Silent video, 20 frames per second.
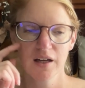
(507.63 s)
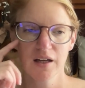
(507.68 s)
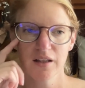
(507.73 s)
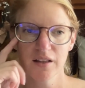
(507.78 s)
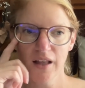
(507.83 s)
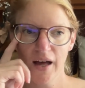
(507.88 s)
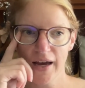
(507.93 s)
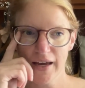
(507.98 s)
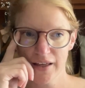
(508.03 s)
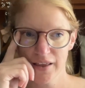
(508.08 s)

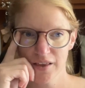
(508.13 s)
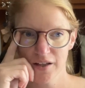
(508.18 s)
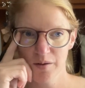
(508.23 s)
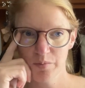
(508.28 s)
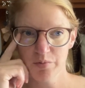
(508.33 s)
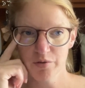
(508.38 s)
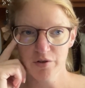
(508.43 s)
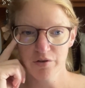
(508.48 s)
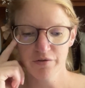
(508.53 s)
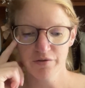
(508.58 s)
like the
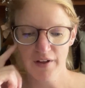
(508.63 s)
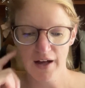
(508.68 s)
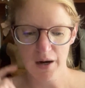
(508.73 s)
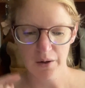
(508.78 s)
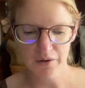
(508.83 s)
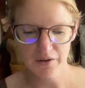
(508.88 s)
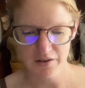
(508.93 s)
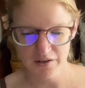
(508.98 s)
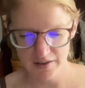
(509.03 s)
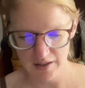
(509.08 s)
blue
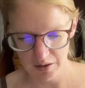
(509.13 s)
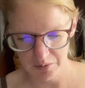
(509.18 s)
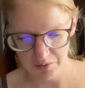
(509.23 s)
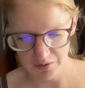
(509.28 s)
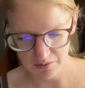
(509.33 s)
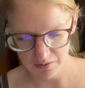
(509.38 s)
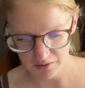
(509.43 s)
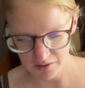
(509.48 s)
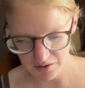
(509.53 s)
flowers. That'd be really